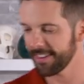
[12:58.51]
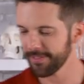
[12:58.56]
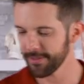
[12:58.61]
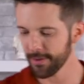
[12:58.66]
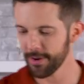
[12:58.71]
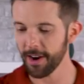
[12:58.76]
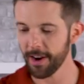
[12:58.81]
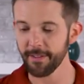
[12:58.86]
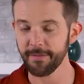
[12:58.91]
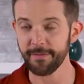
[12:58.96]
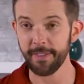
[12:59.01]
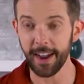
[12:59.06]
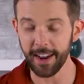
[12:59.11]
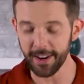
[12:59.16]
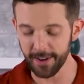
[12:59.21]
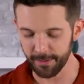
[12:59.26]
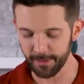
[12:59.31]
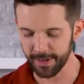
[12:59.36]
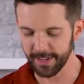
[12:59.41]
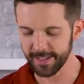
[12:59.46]
for our
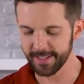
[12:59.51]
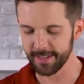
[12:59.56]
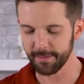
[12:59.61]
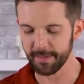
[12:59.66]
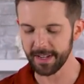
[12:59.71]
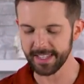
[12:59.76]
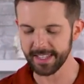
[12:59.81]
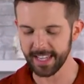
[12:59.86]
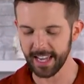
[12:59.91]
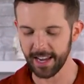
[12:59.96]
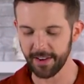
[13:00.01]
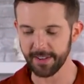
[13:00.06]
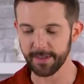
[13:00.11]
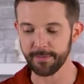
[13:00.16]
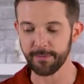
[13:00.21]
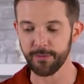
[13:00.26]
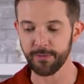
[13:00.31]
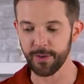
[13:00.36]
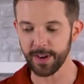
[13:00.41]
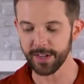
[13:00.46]
final ones, I'm gonna take
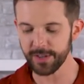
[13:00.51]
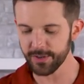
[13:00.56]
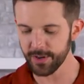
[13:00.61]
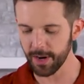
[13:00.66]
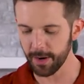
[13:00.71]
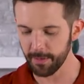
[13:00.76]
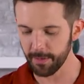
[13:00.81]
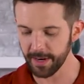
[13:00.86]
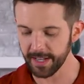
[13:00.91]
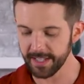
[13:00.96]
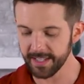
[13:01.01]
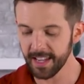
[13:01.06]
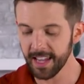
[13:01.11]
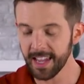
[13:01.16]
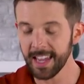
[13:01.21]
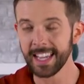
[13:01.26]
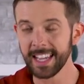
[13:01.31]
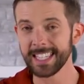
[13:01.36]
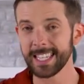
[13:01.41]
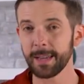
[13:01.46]
some fresh strawberries,
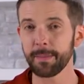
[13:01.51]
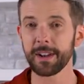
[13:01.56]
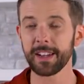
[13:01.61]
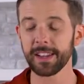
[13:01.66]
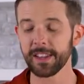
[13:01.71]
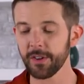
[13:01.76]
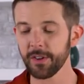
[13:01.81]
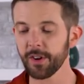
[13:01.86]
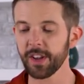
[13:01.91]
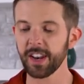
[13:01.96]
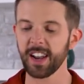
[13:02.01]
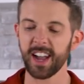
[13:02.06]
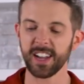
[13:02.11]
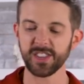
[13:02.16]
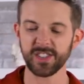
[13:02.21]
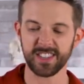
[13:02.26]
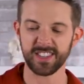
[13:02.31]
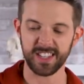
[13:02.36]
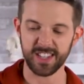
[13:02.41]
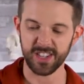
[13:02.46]
dip it in a little
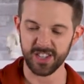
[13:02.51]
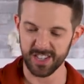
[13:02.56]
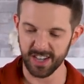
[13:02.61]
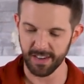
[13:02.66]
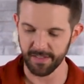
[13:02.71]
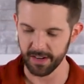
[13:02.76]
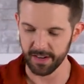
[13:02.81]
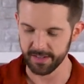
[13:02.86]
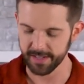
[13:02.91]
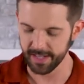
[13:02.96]
ganache, and then shove it on